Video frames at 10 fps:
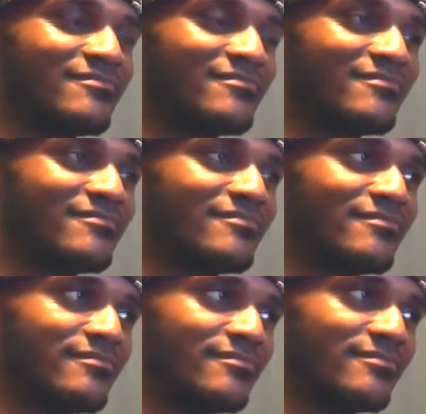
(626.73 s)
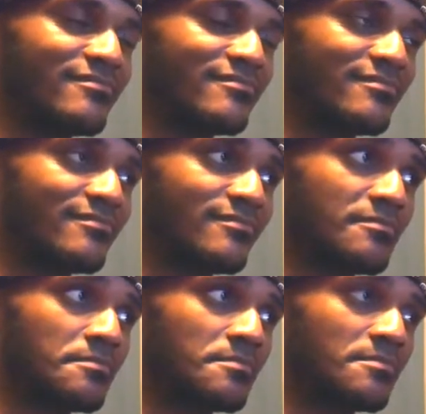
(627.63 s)

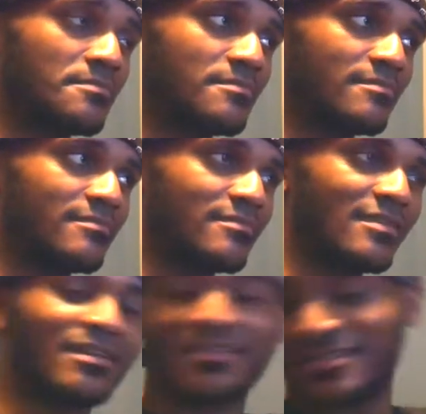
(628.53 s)
The person shown says nothing.